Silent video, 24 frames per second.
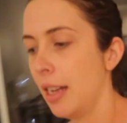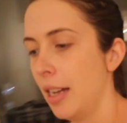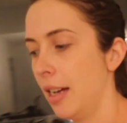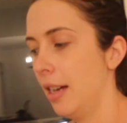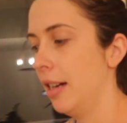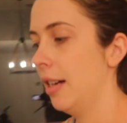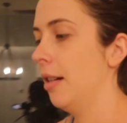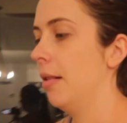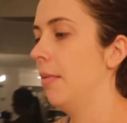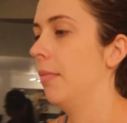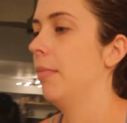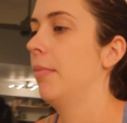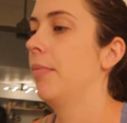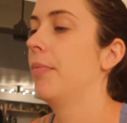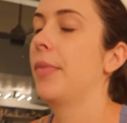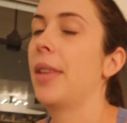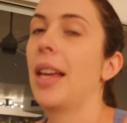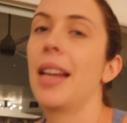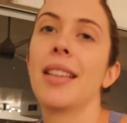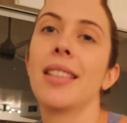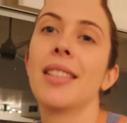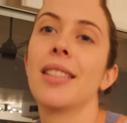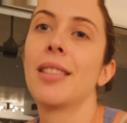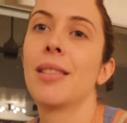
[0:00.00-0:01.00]
um,
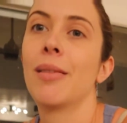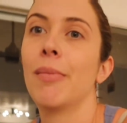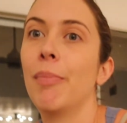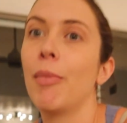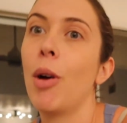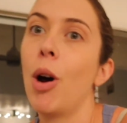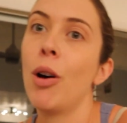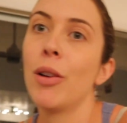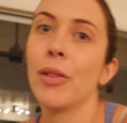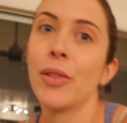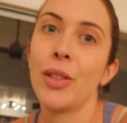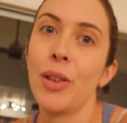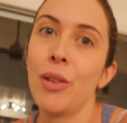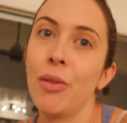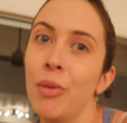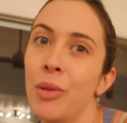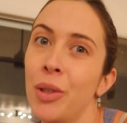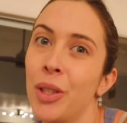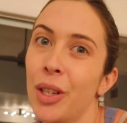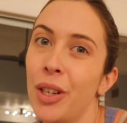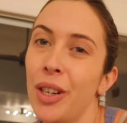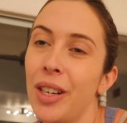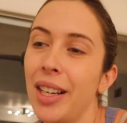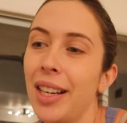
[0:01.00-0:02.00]
that is also
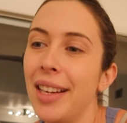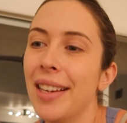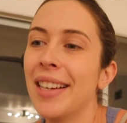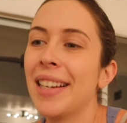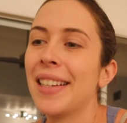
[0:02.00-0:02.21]
dirty.